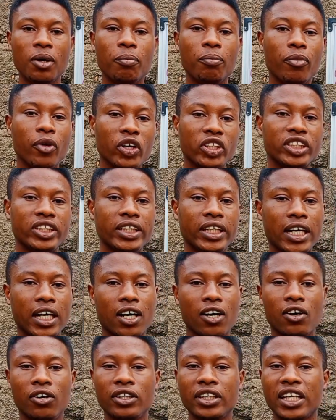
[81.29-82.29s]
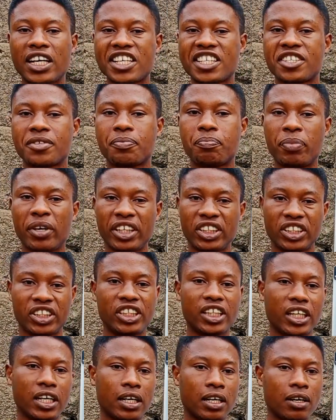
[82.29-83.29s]
but they are under
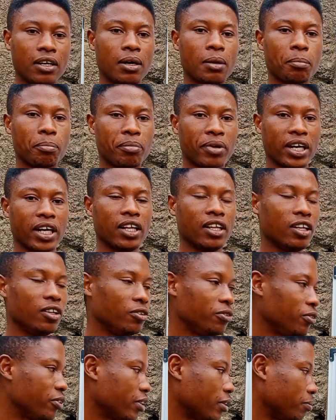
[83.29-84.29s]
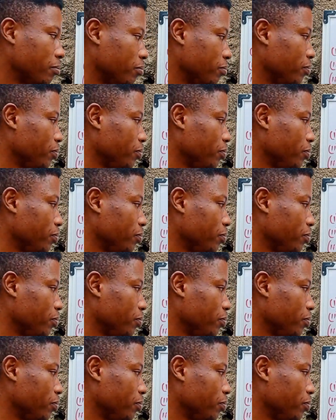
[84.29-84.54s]
special parallelogram.